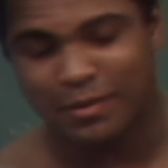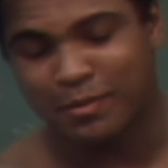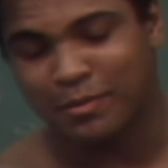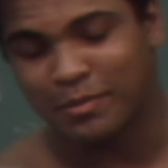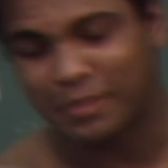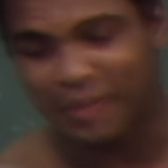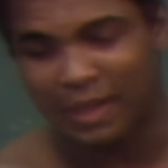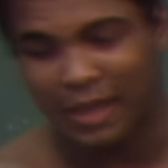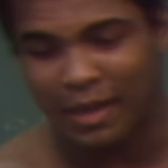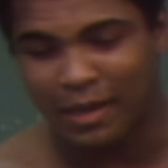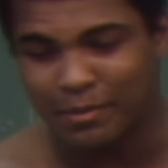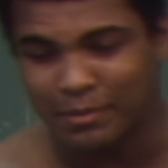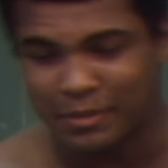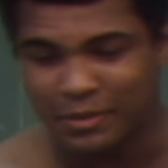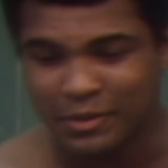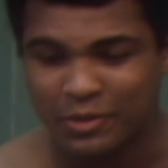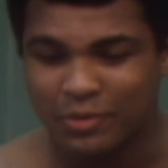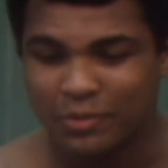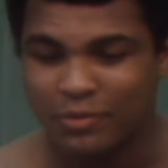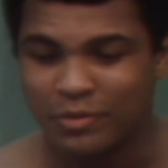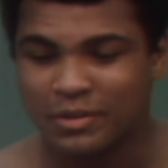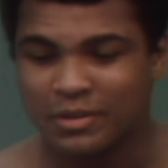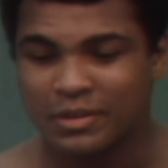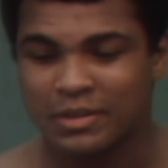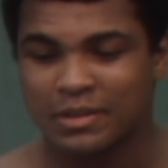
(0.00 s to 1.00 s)
Sometime
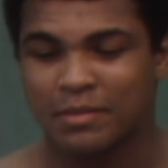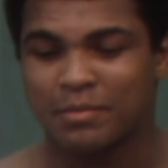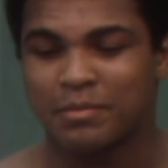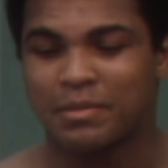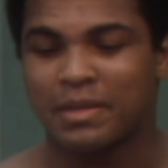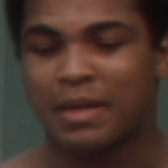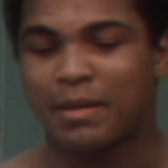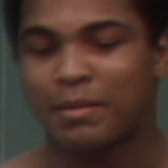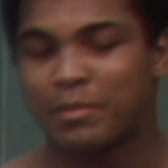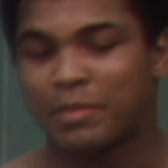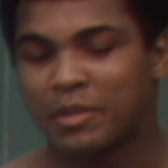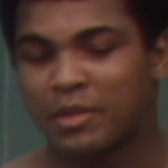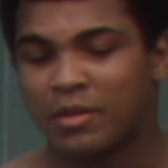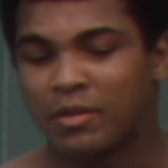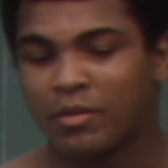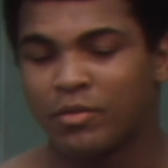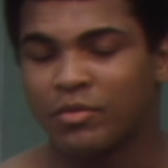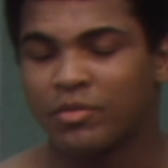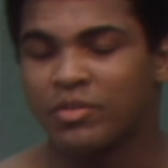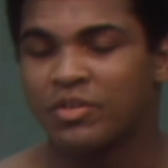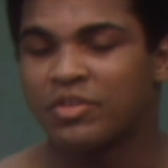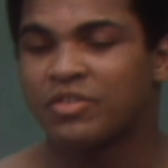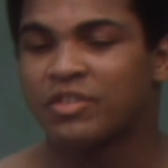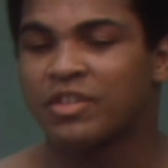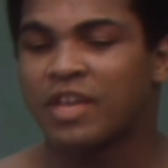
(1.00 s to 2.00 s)
it do it, sometime it
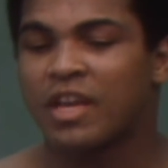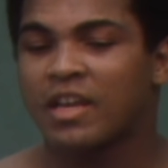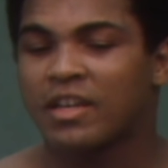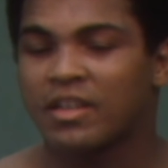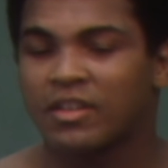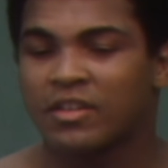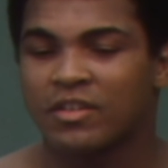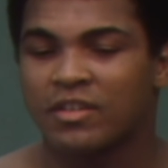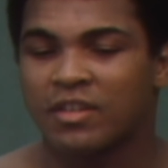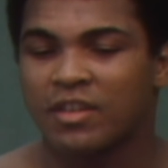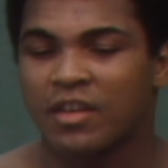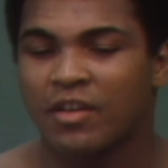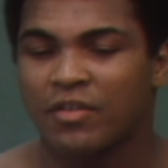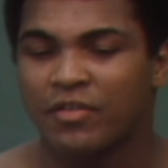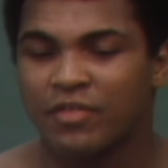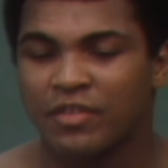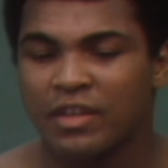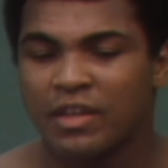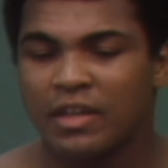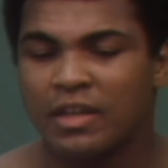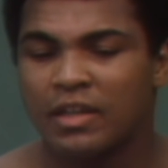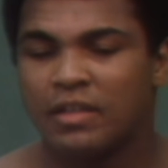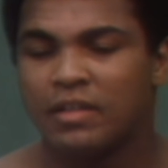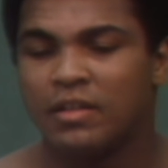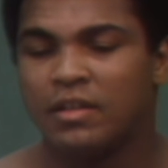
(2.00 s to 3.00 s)
don't. You psych
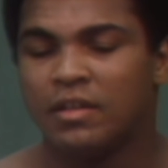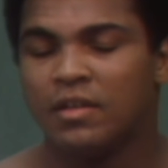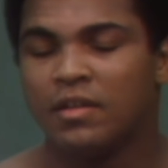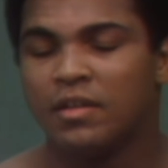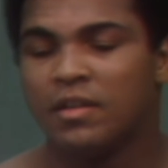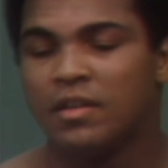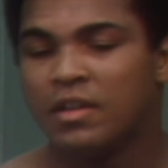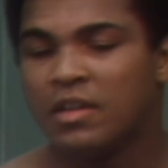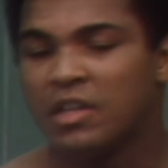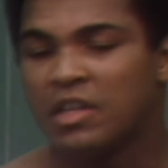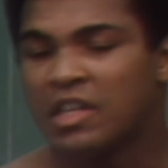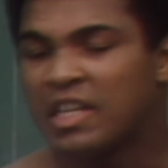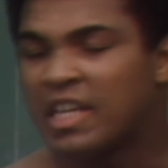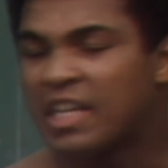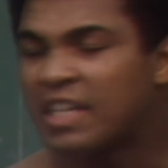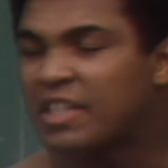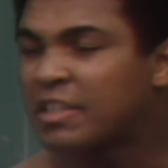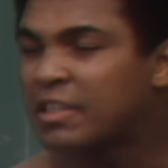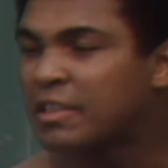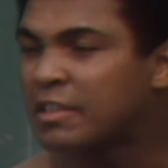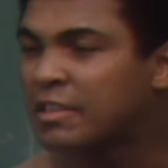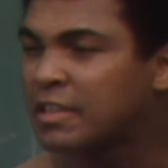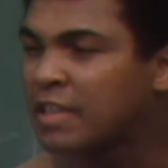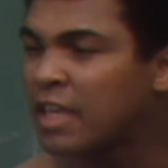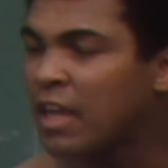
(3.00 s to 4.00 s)
yourself in.
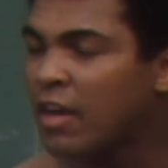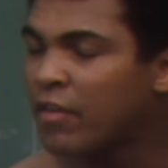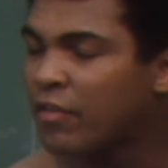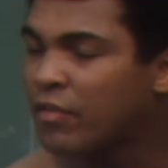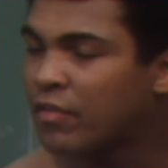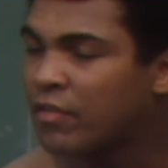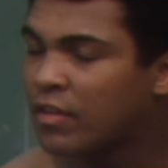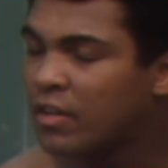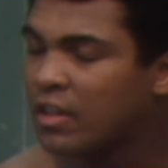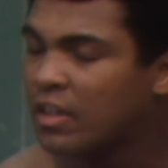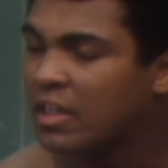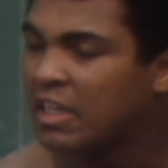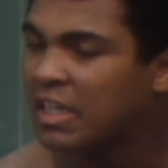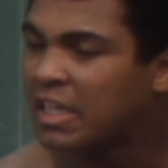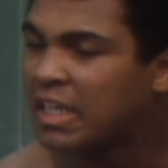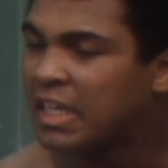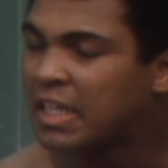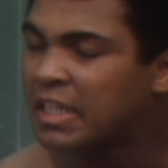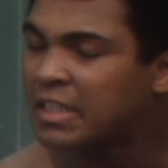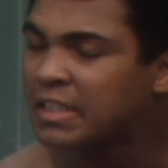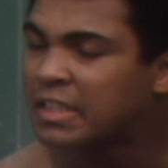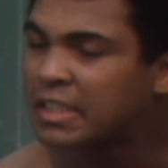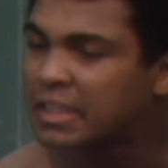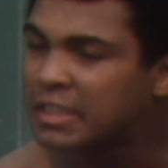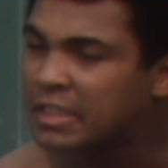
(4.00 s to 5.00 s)
Get
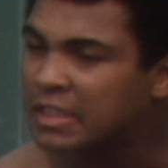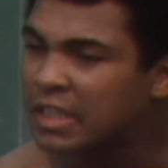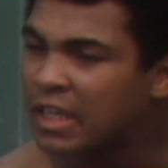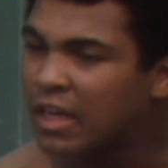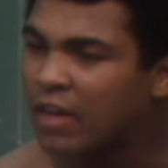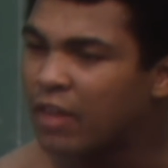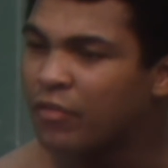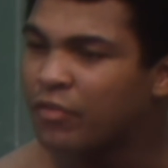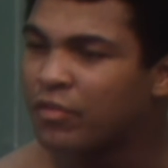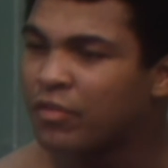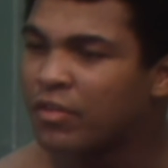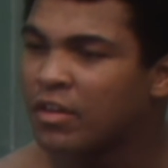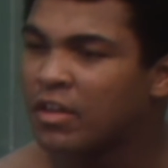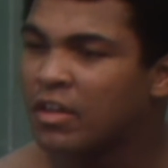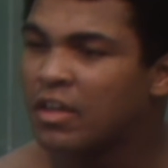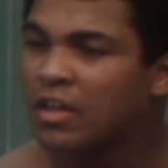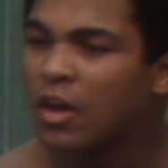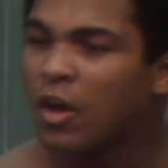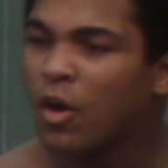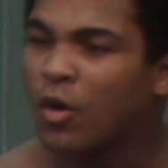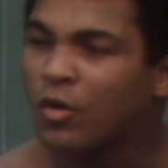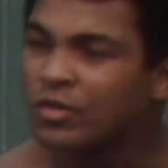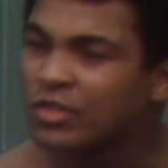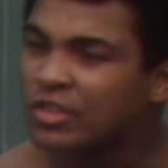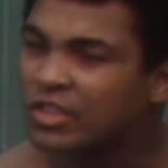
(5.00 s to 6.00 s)
yourself
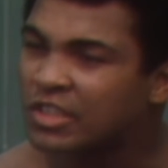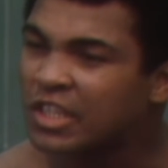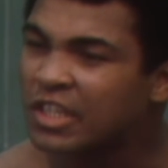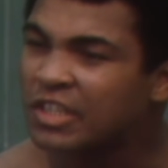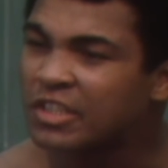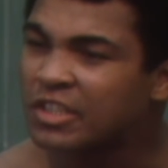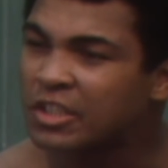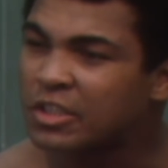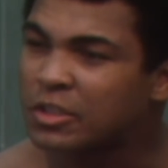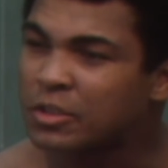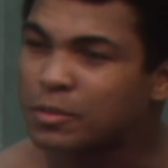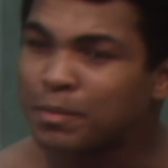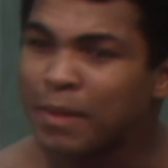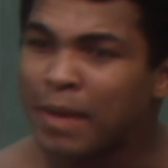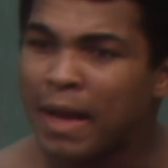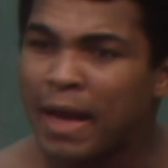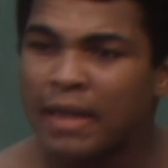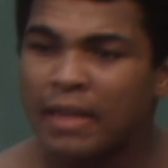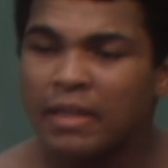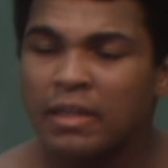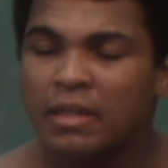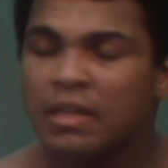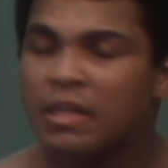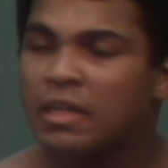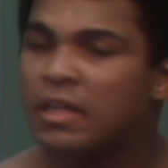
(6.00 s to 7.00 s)
on such a
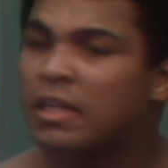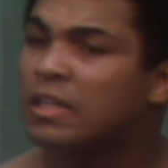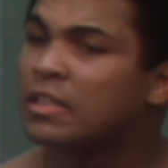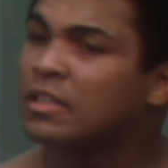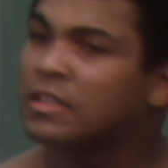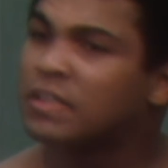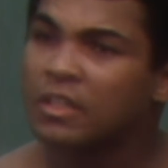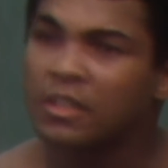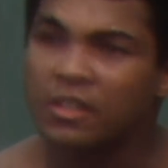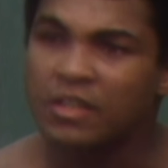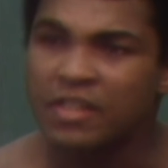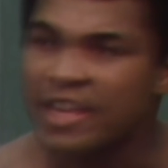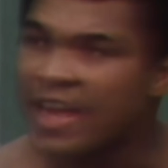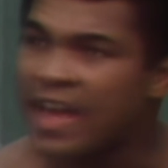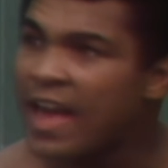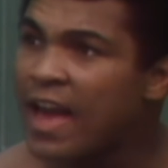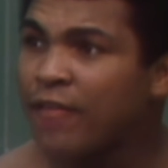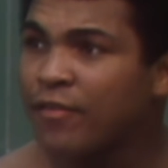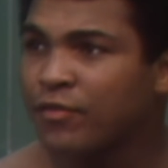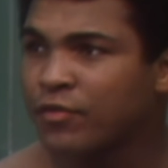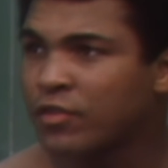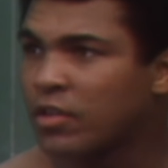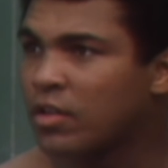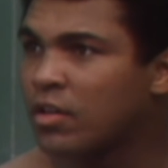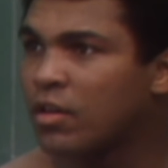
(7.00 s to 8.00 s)
spot until you
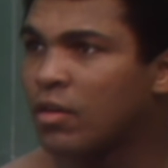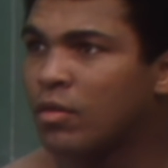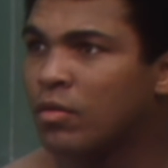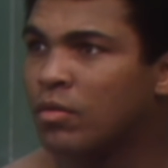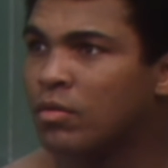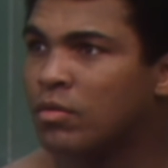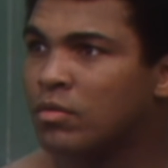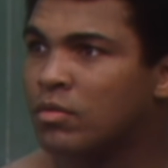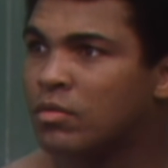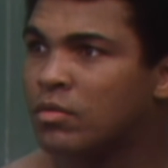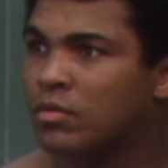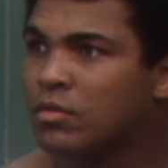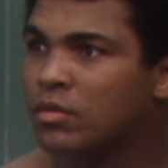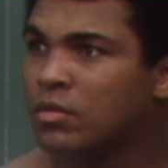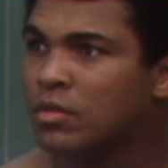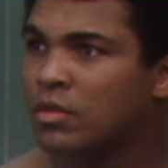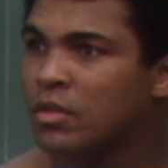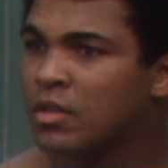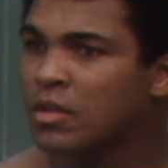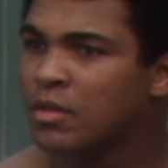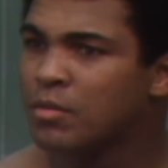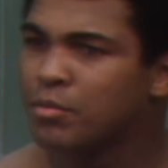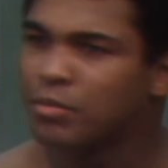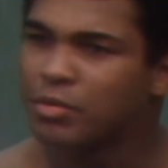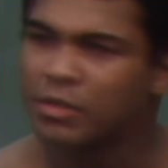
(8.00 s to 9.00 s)
have to go.
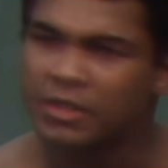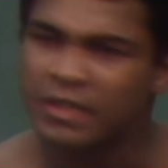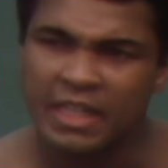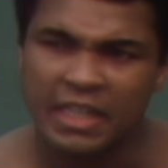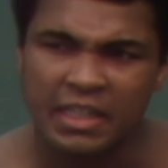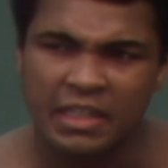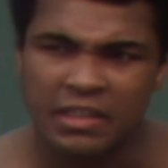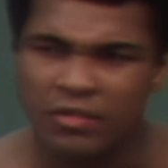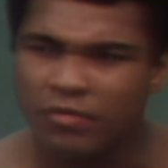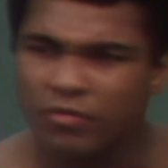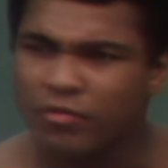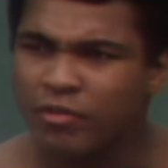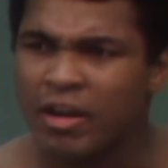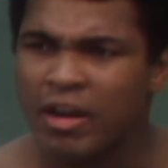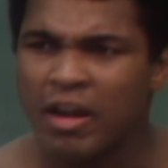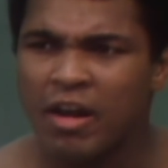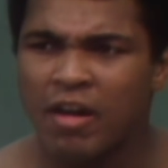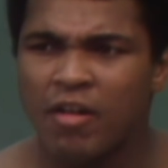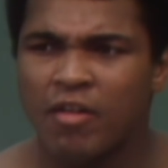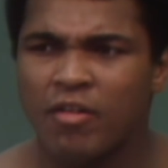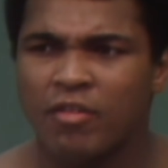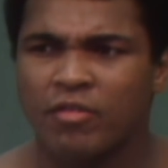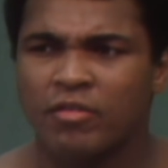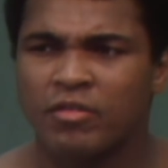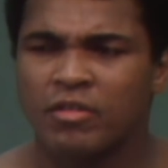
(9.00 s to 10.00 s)
Predict
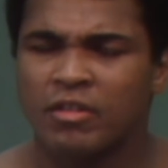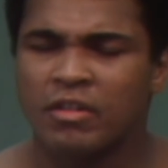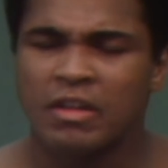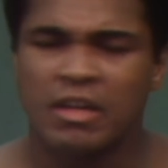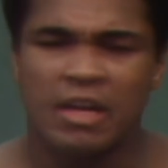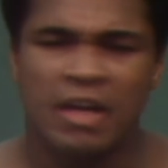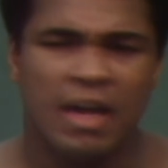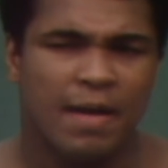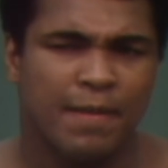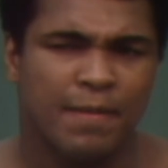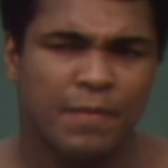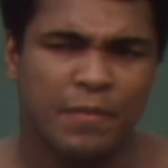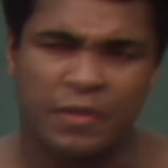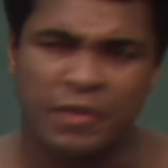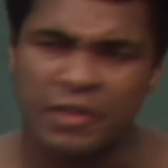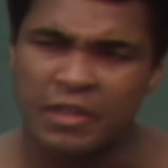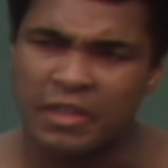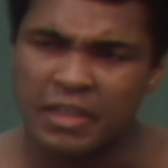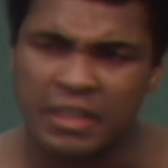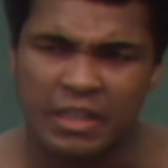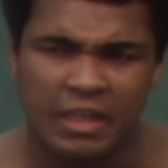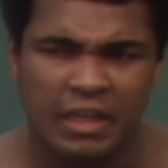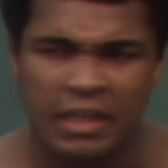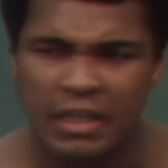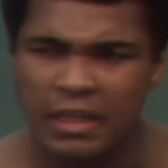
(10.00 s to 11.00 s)
around. I'm
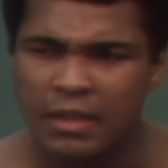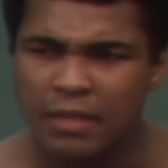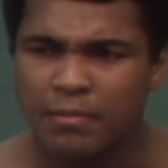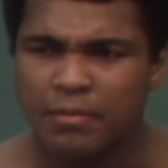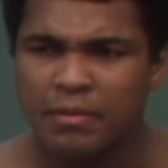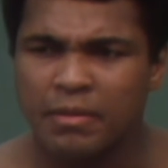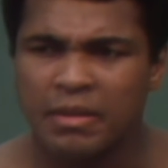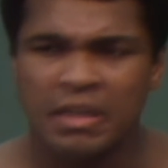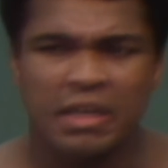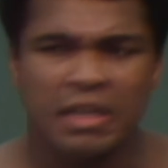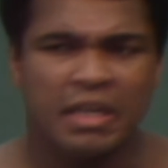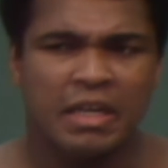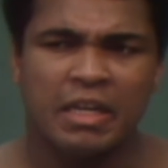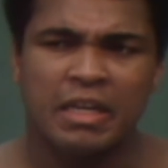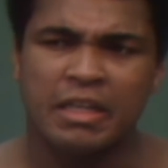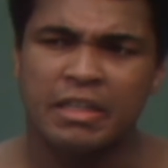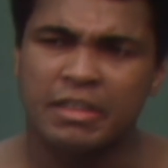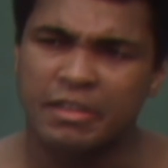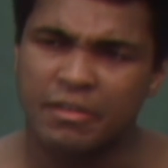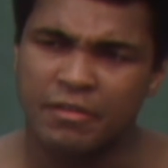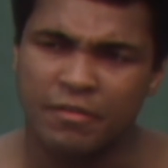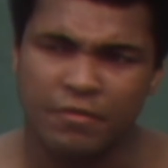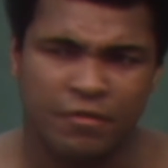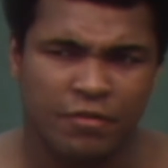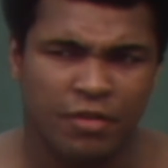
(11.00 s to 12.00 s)
gonna get him.
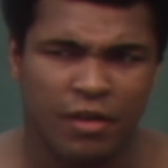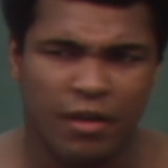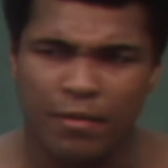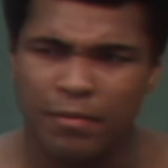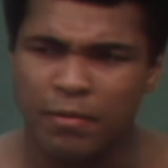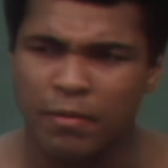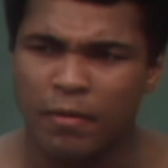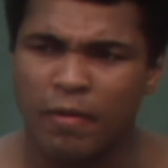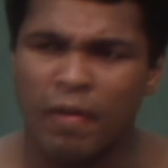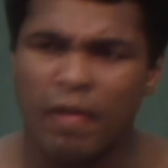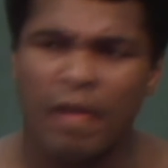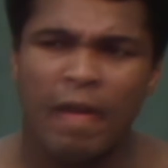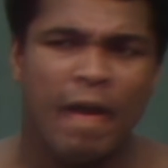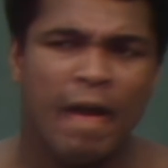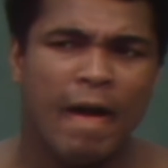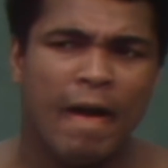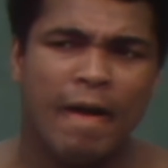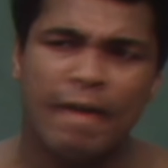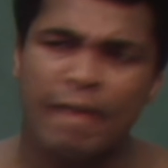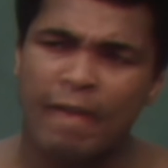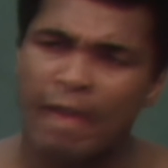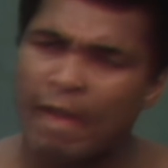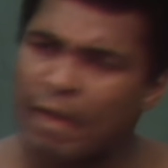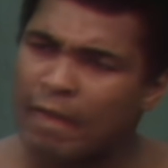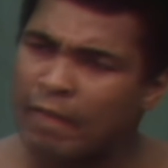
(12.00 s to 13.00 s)
He's in trouble.
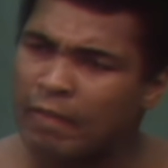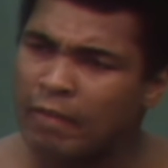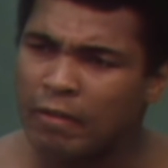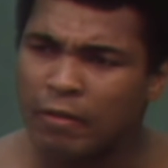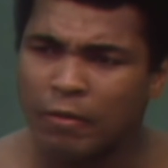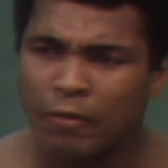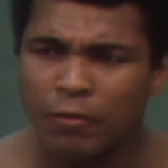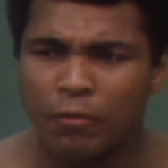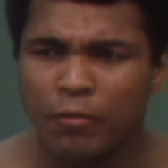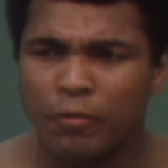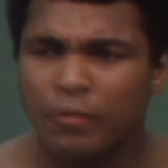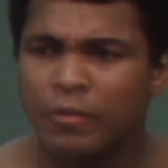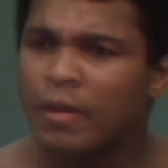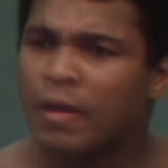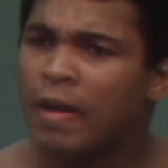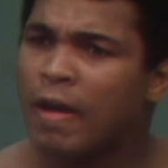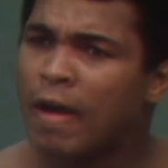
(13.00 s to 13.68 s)
I can't lose.